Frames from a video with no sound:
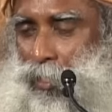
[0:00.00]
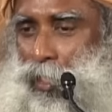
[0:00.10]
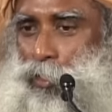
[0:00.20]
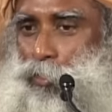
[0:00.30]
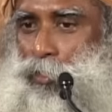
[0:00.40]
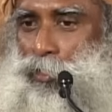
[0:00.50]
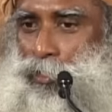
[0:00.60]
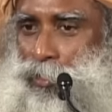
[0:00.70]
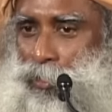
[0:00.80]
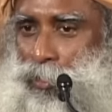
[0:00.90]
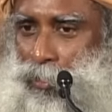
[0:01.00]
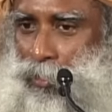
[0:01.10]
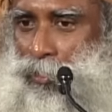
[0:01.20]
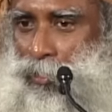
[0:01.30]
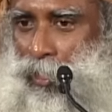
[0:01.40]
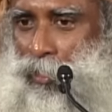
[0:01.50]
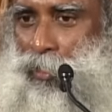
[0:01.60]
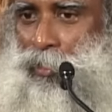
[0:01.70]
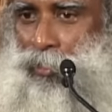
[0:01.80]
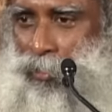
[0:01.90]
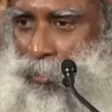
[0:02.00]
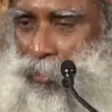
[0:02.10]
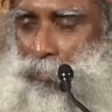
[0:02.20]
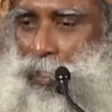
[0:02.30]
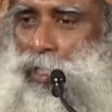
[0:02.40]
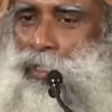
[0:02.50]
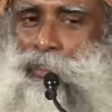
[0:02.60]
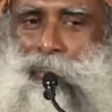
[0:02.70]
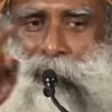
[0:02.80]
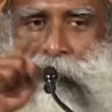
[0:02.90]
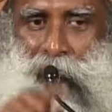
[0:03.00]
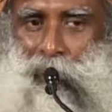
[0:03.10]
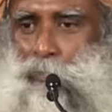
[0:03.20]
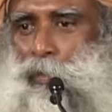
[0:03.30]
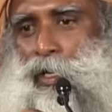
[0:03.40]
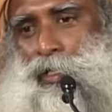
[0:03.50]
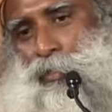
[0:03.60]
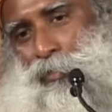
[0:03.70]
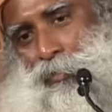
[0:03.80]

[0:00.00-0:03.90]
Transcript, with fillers: and you are in this state that this is mine and this is not mine,